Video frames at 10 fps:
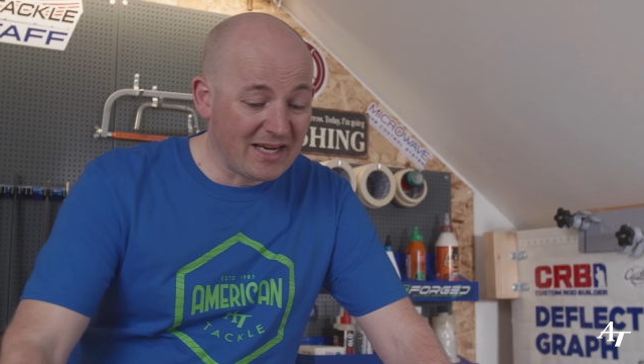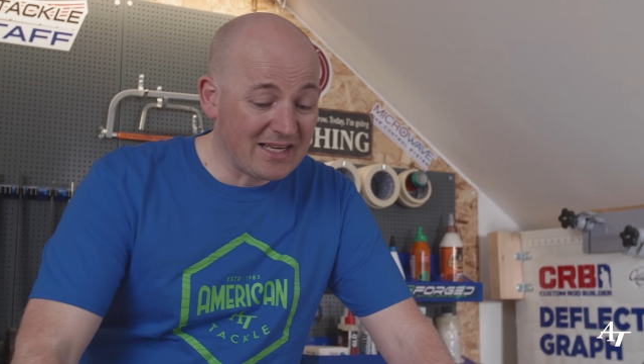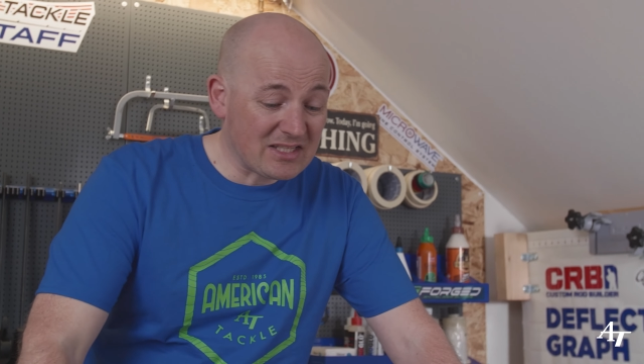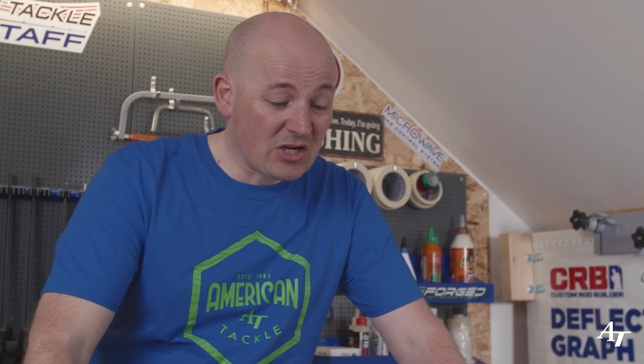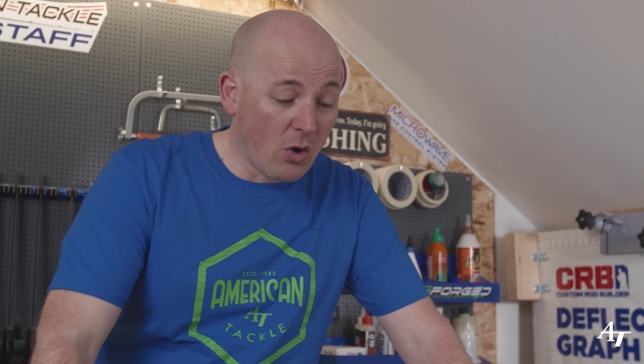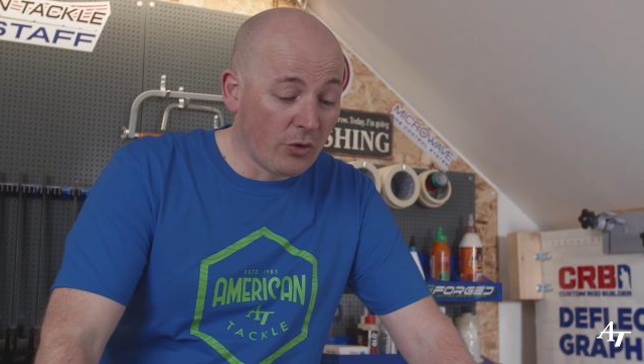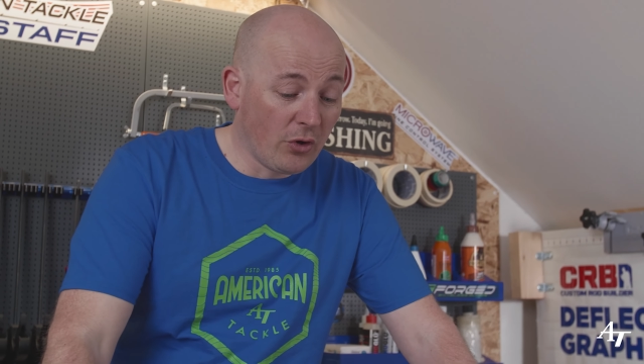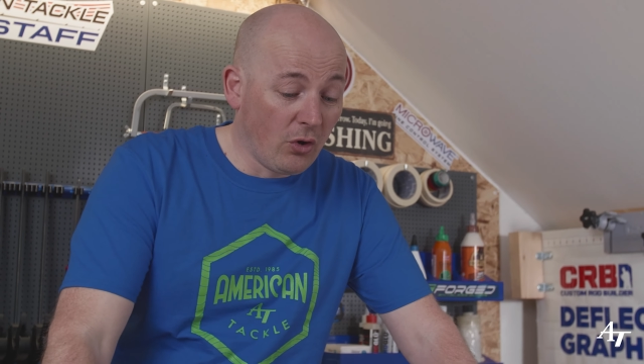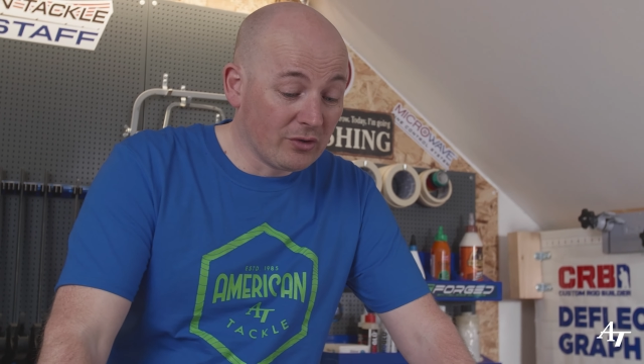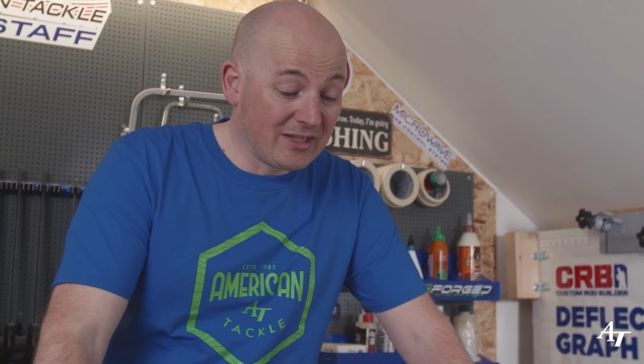it's gone
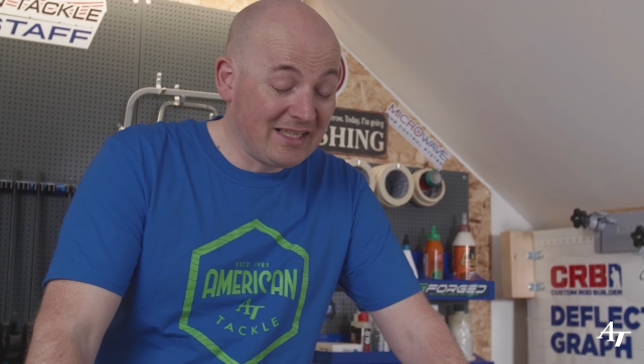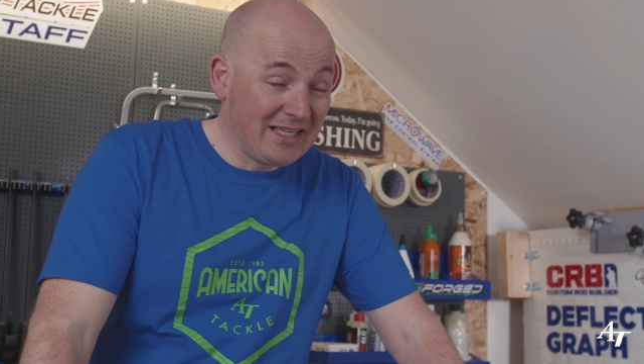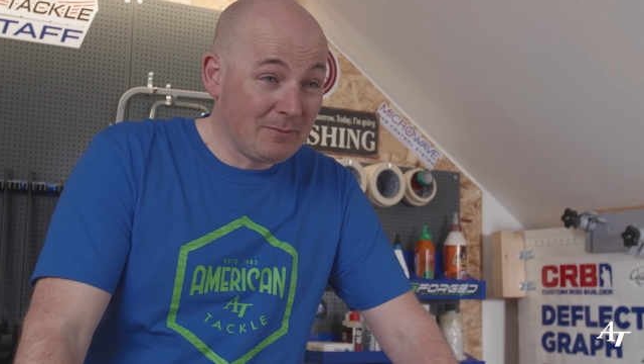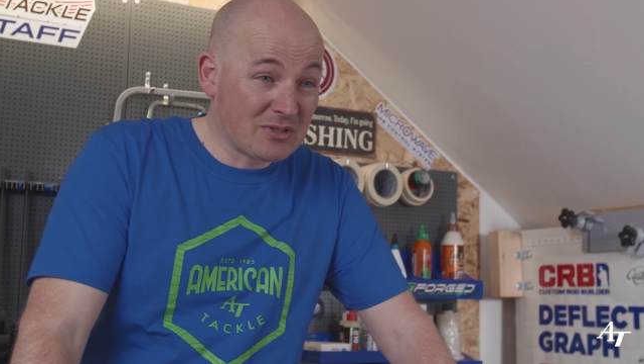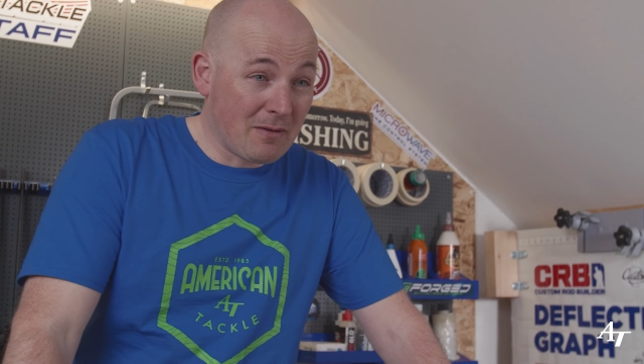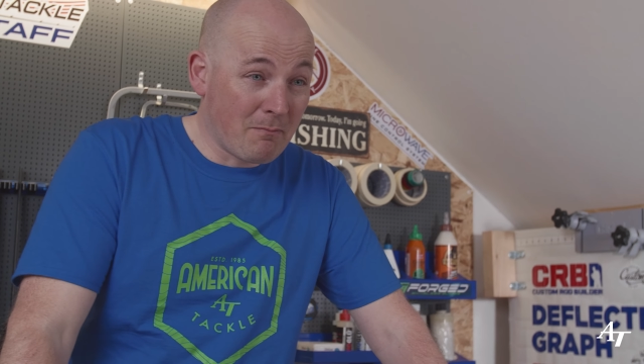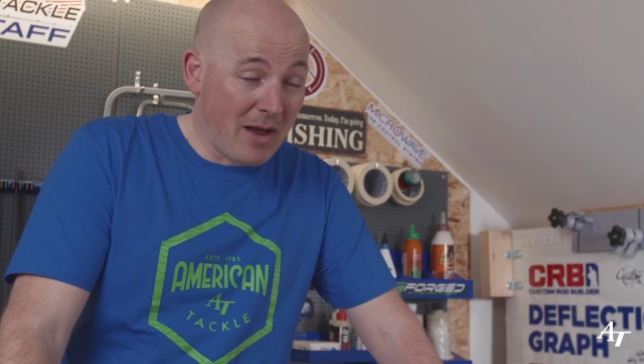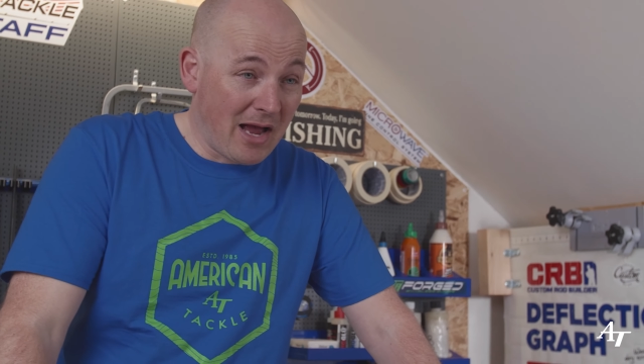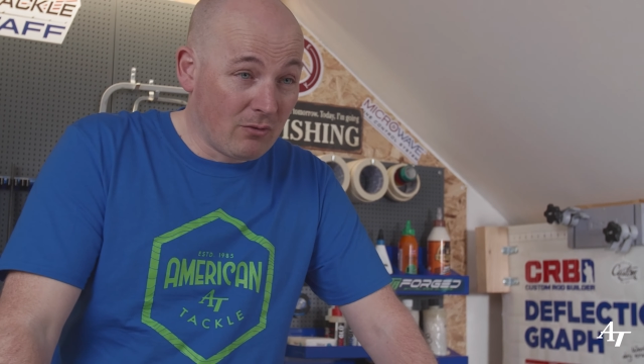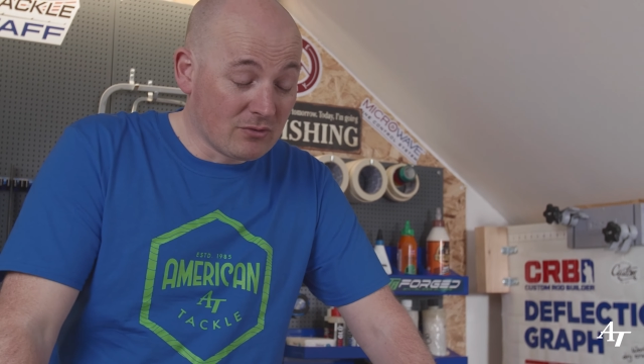on in leaps and
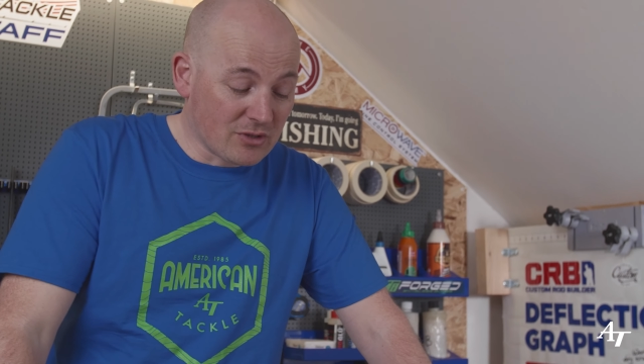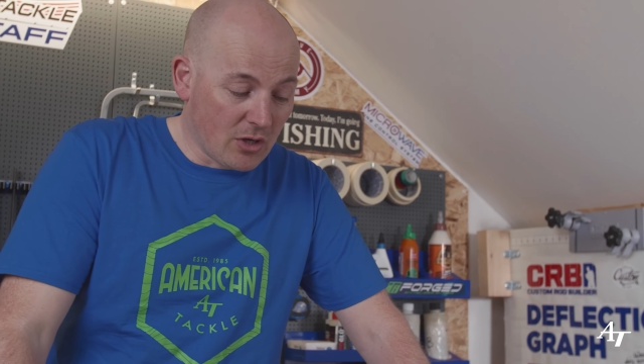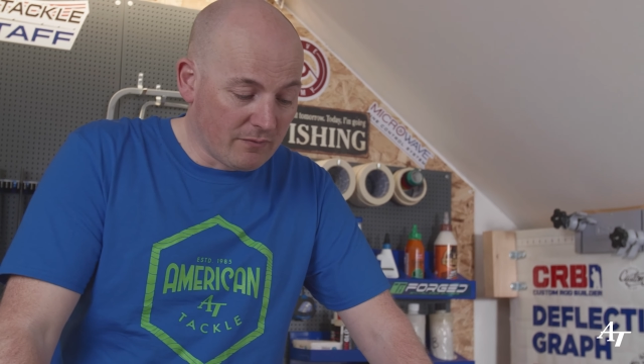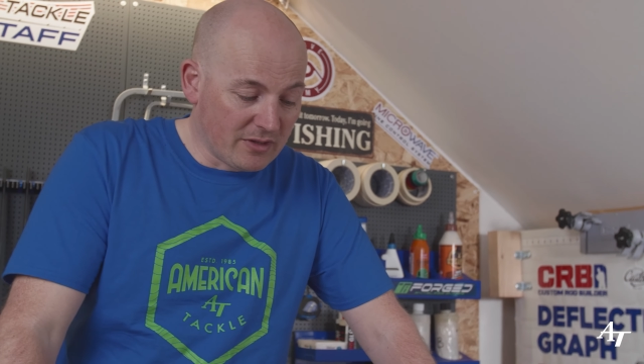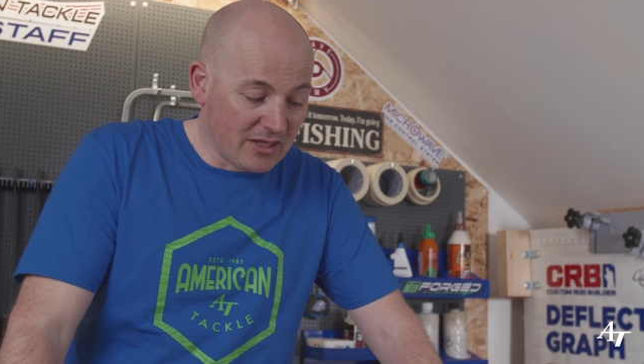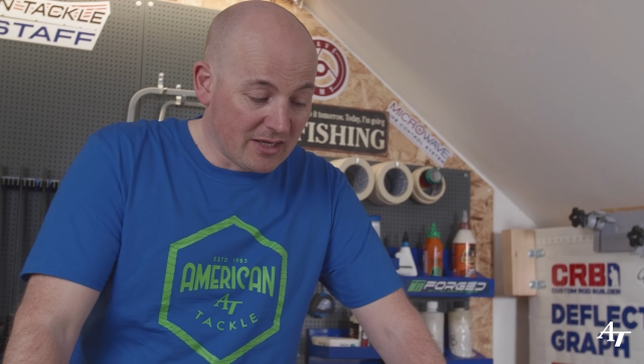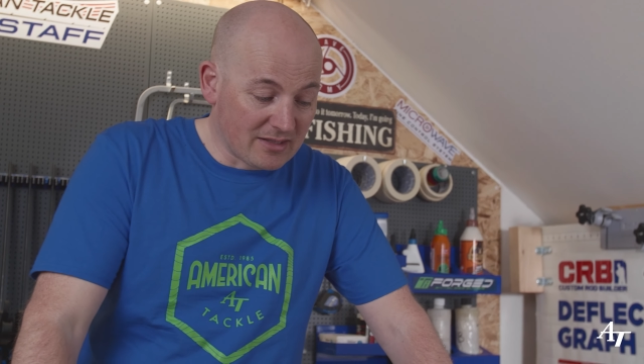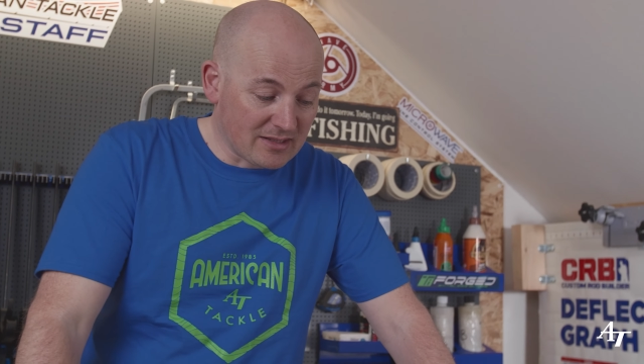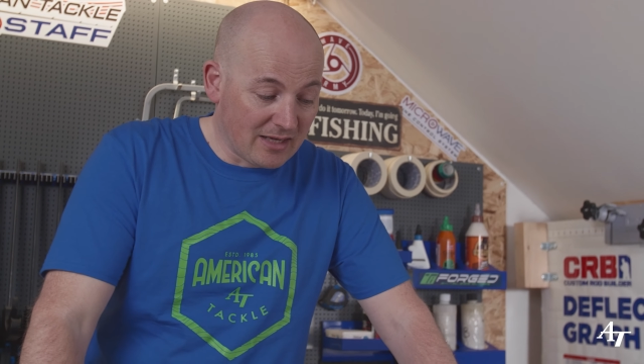bounds over the years,